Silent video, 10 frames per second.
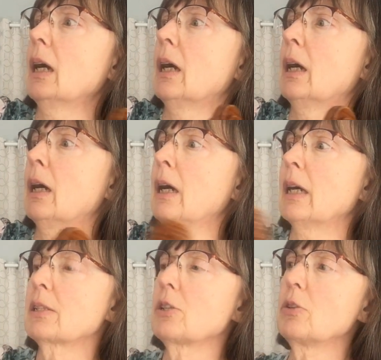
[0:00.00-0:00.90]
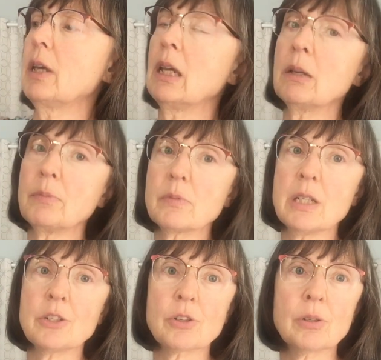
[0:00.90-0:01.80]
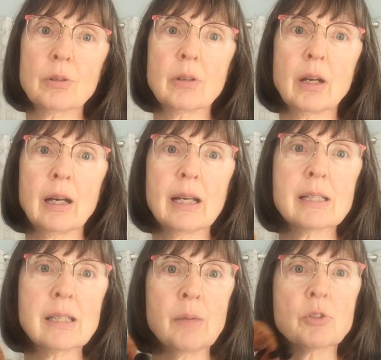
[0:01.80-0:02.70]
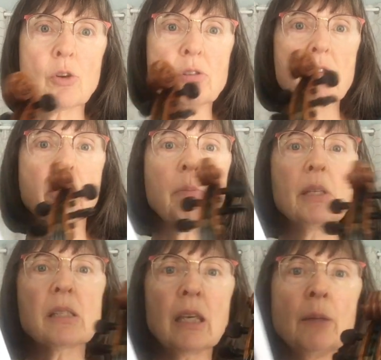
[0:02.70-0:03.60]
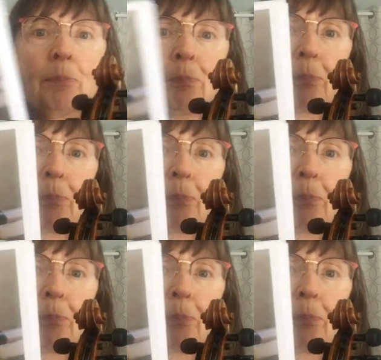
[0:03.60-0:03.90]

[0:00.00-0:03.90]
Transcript: a Suzuki teacher. His name's Joseph Kaminski,